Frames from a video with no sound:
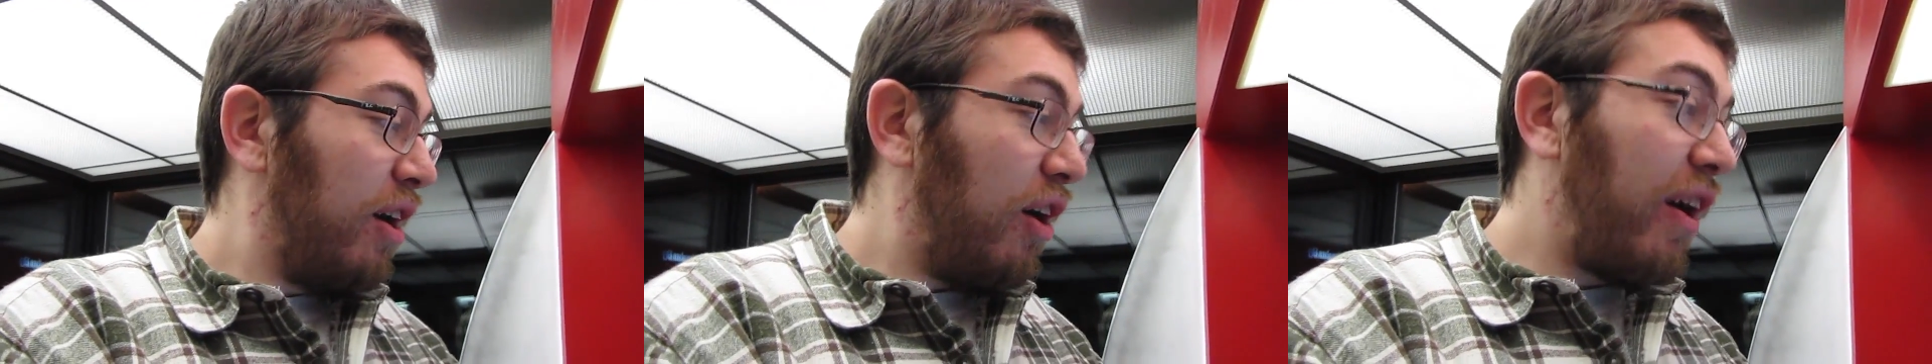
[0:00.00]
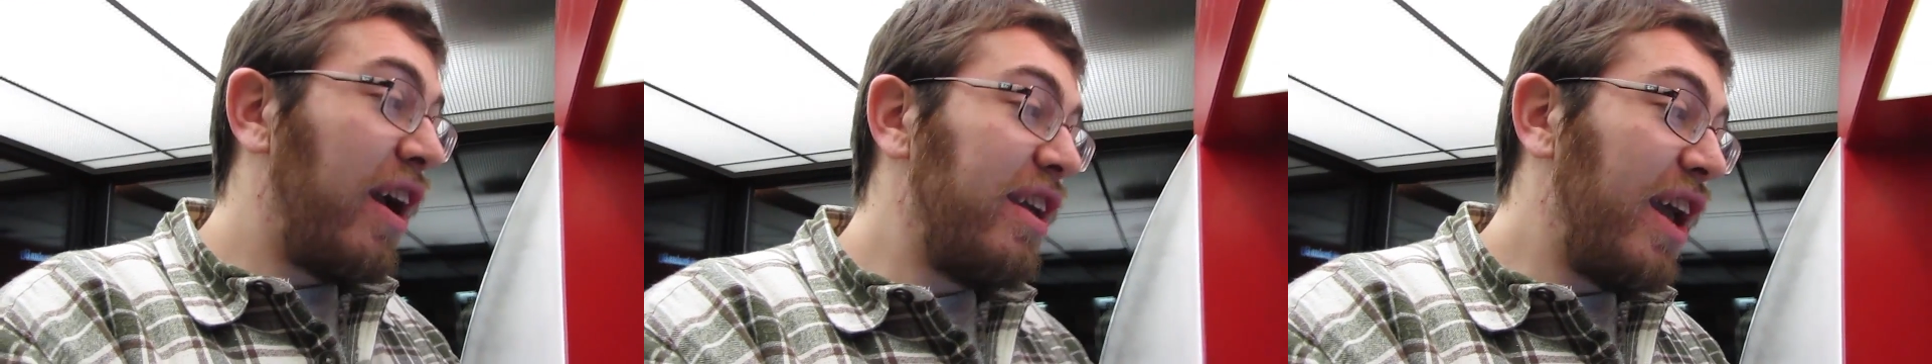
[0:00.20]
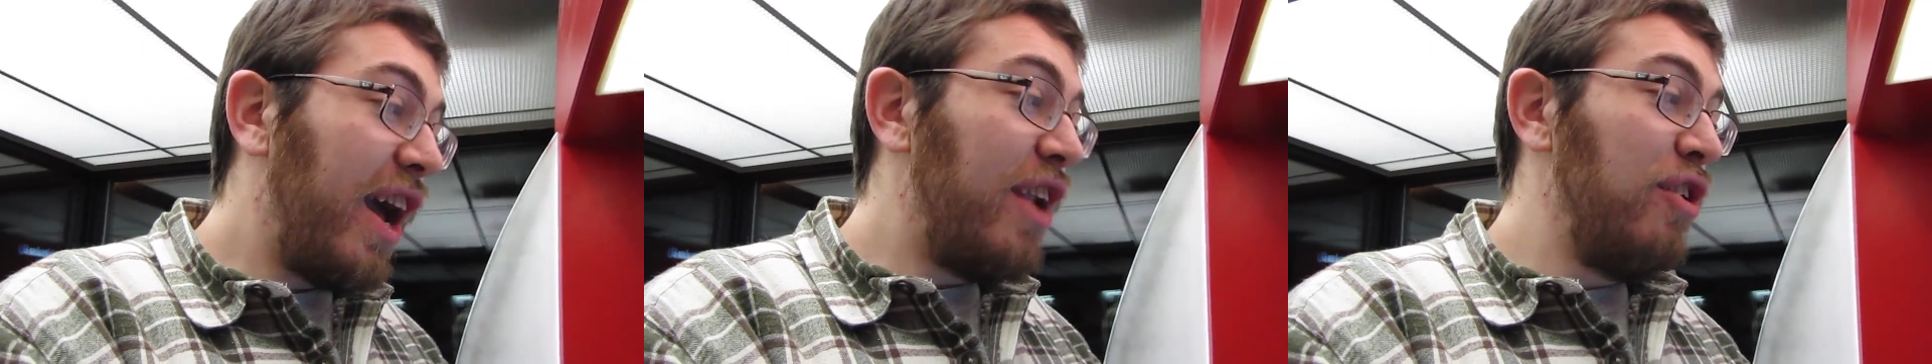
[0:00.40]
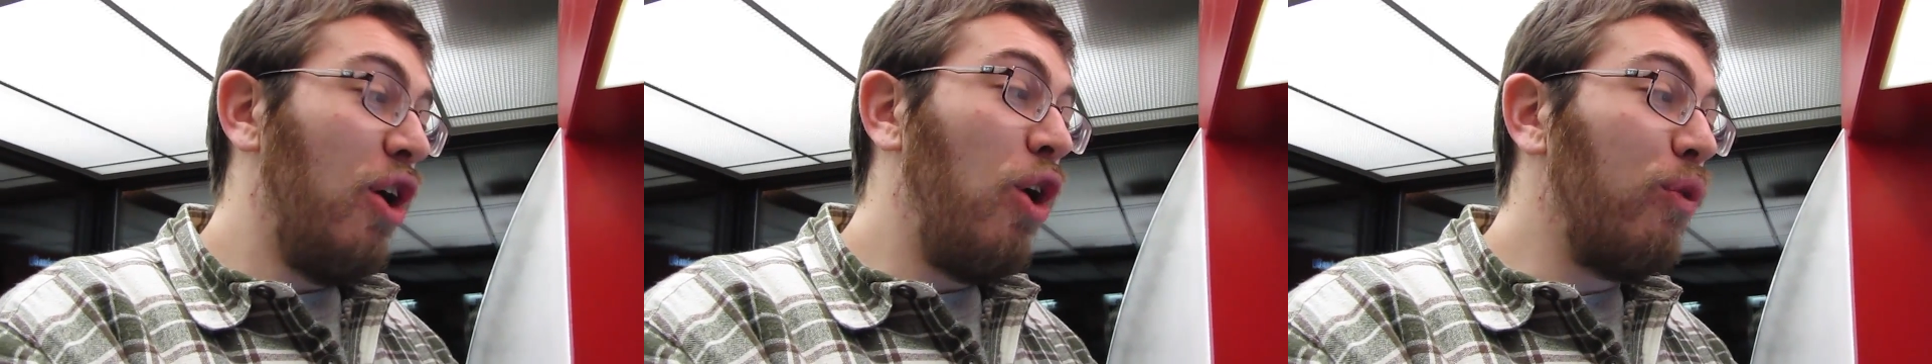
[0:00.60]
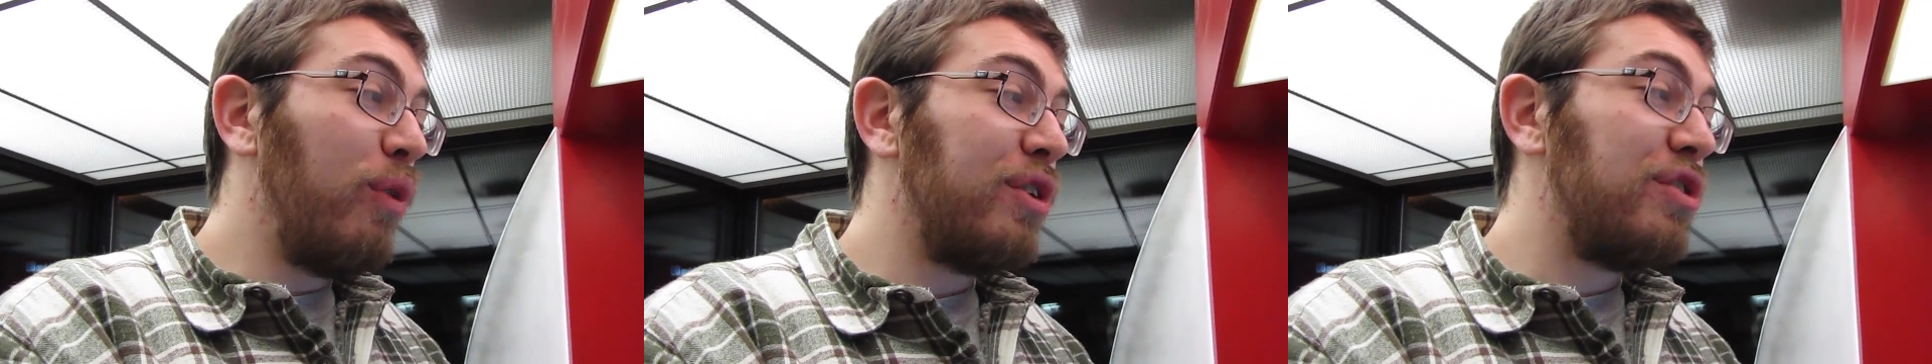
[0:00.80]
all right, yeah,
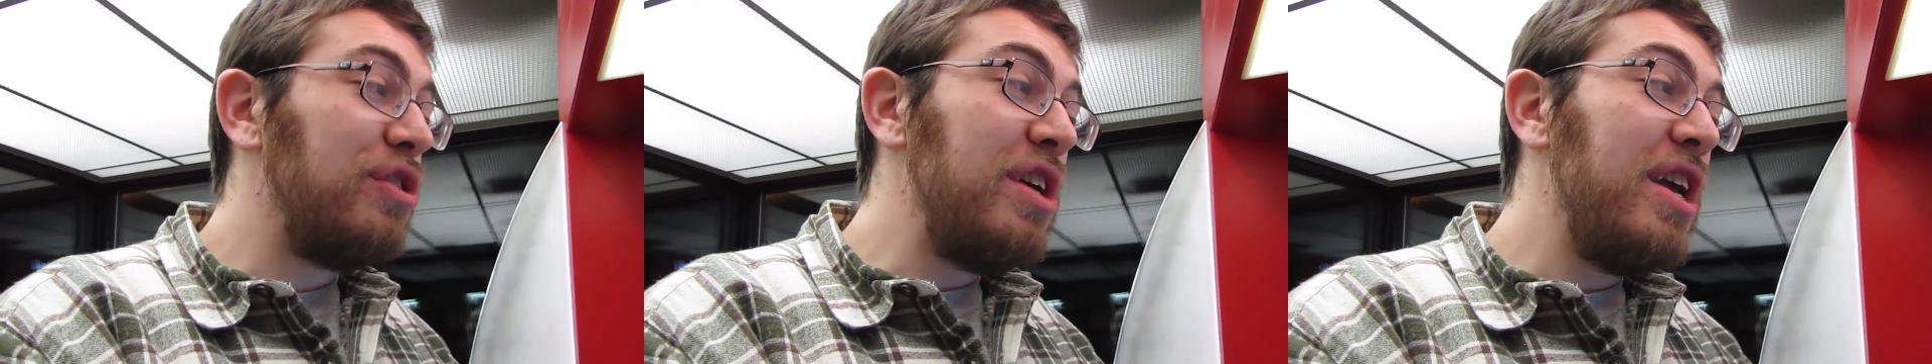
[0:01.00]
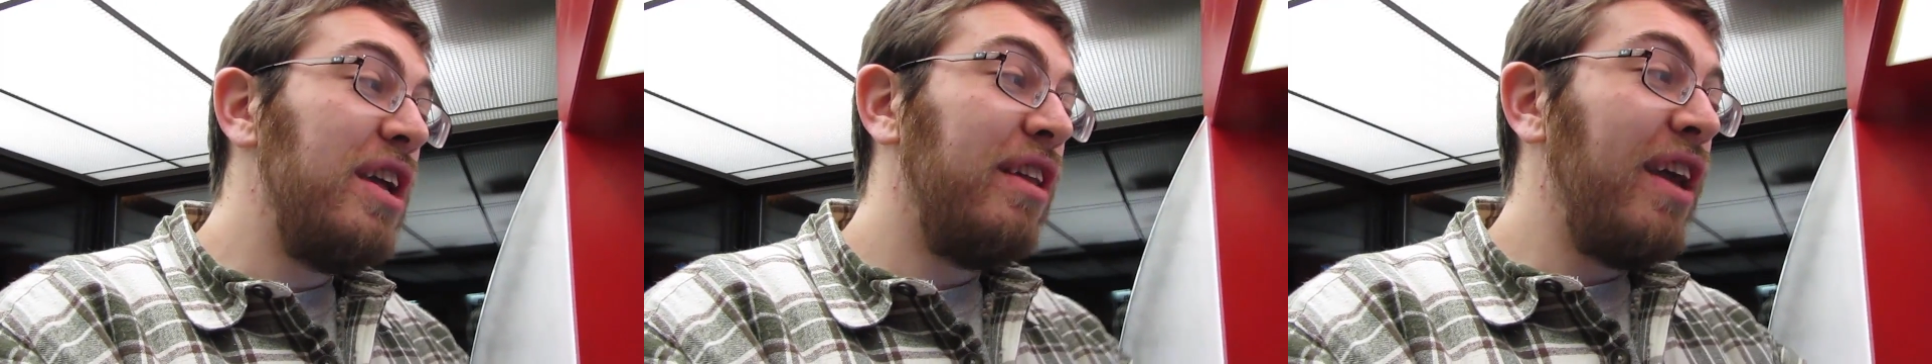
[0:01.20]
no receipt.